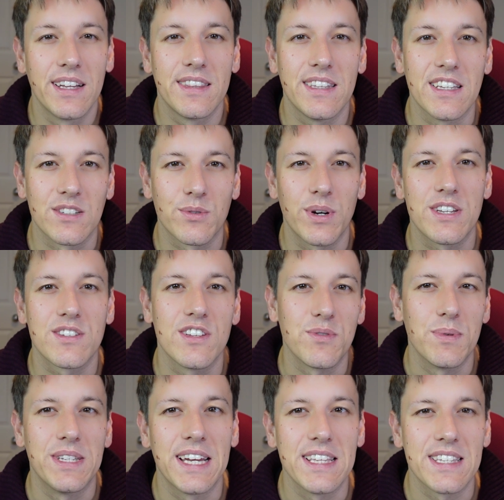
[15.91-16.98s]
These questions,
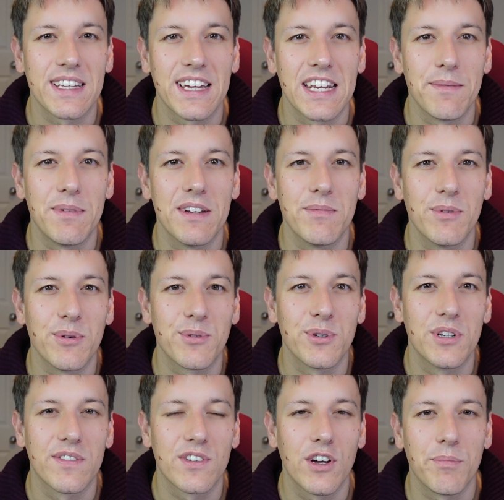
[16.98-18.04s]
we tend to get a bit more sort
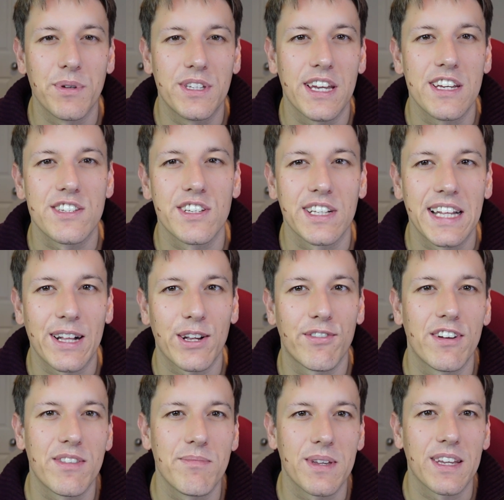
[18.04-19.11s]
of computational
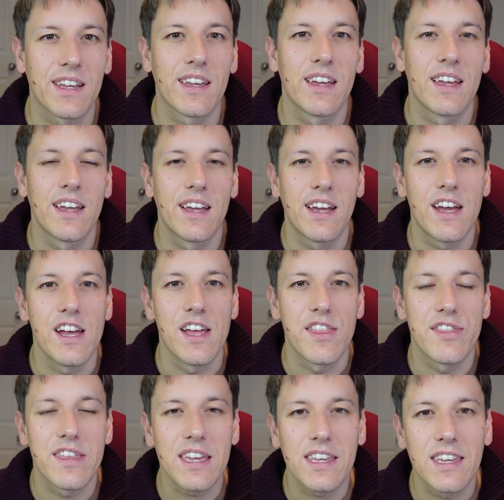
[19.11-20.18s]
algorithmic
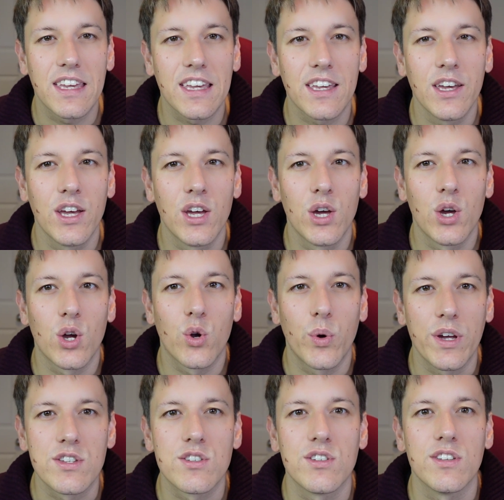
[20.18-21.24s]
thinking
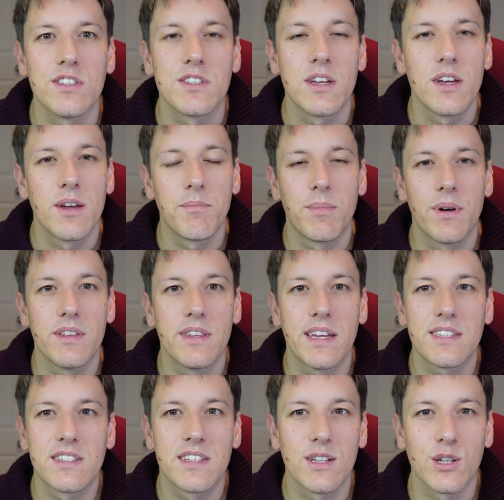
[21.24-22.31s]
questions, but they're
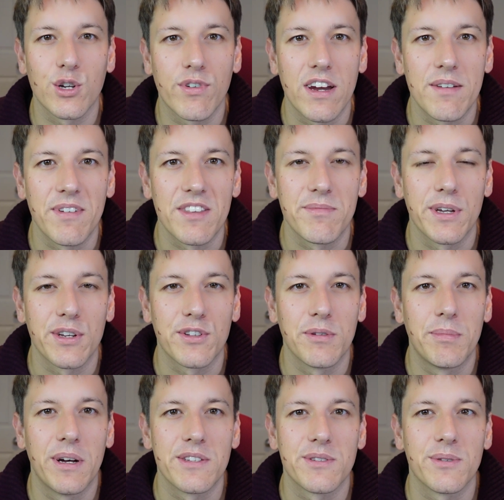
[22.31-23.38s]
still great mathematical
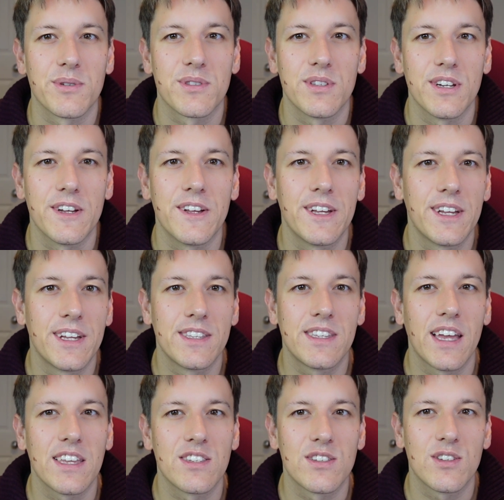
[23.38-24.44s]
puzzles that
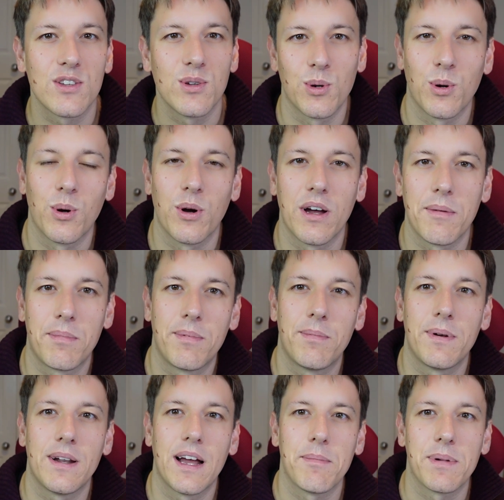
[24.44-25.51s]
test your
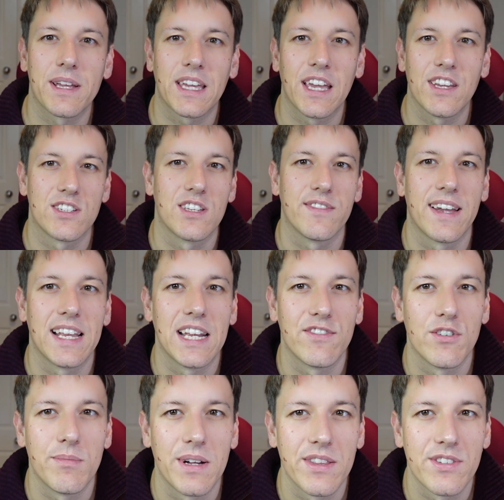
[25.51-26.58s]
application of
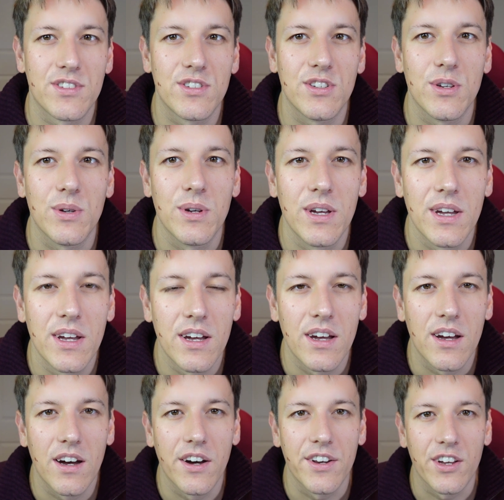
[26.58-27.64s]
A-level maths to
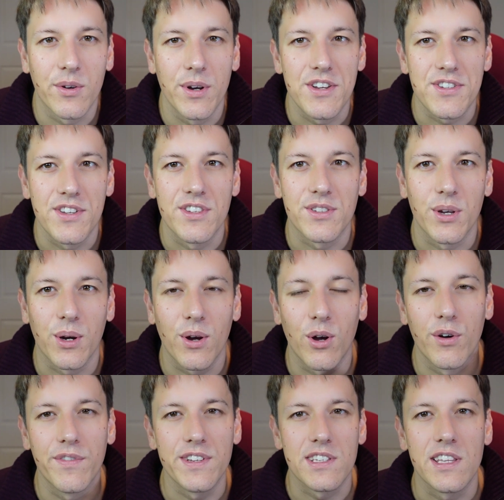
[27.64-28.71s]
harder questions. So
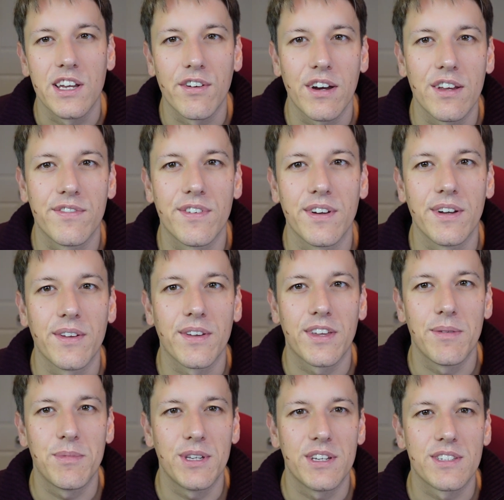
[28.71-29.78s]
obviously great for
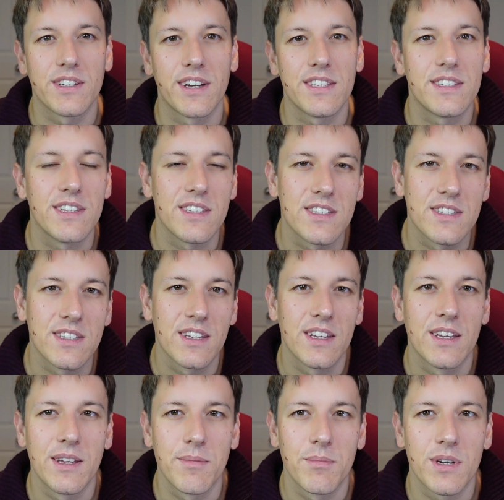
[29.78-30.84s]
computer scientists,
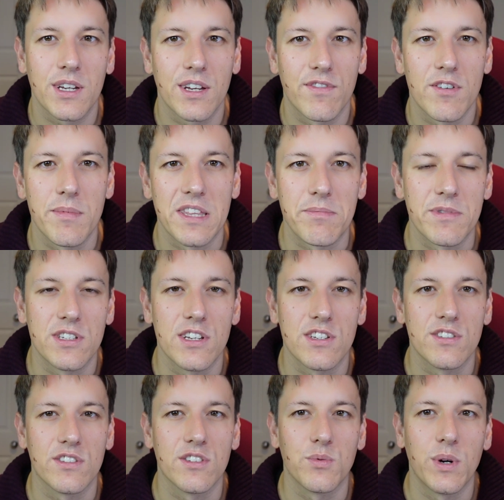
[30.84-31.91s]
but good for
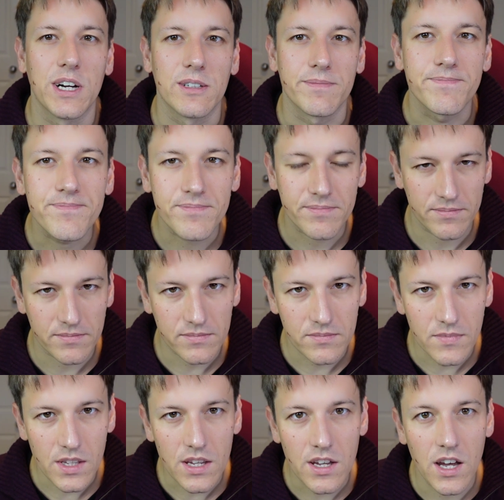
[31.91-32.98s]
mathematicians as well.
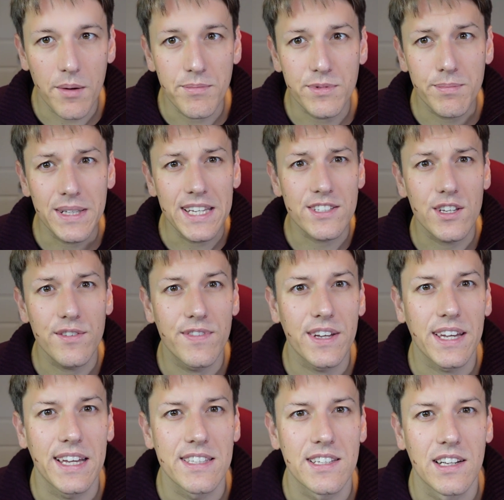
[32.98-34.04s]
And please don't
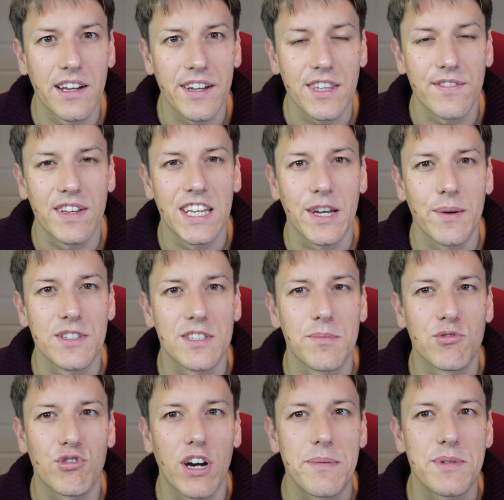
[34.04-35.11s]
forget to like the video and
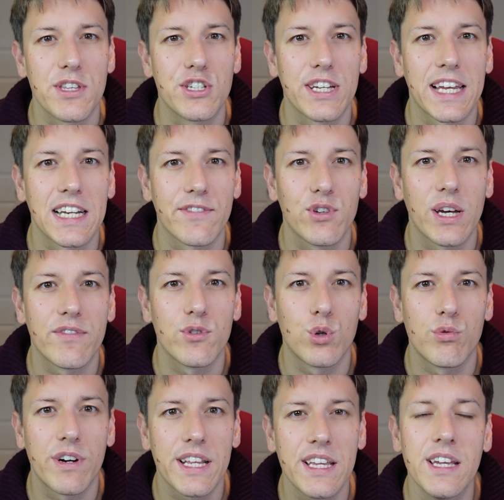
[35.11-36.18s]
subscribe to the channel if you haven't
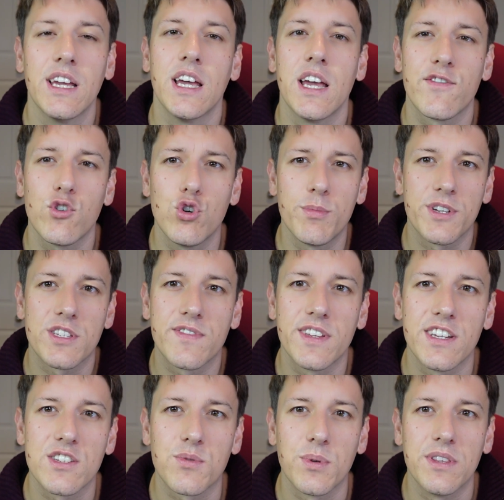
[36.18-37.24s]
already. I've almost
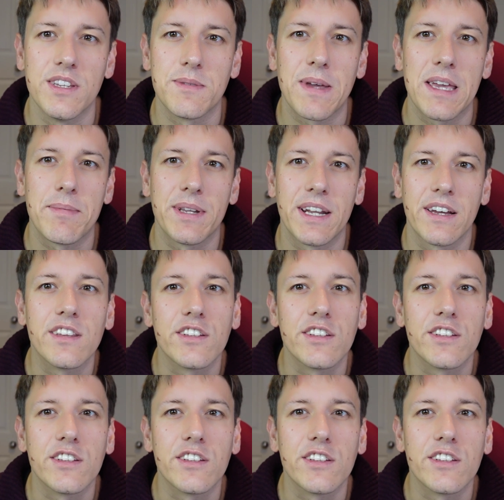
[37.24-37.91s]
finished with this paper now.